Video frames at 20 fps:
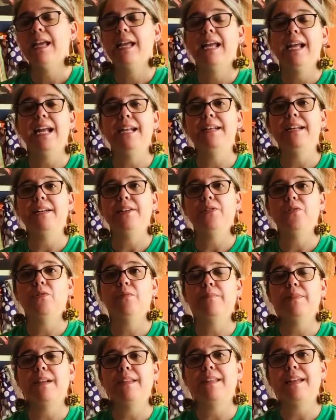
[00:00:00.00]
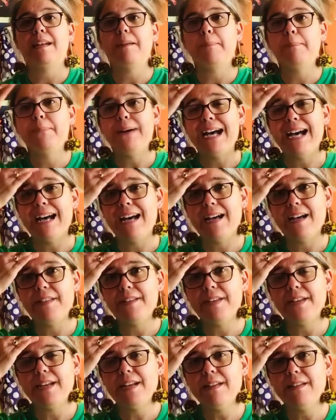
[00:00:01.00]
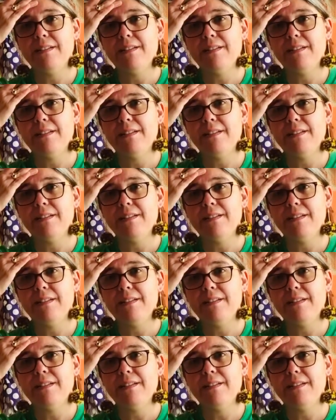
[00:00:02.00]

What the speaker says: En el nombre del Padre,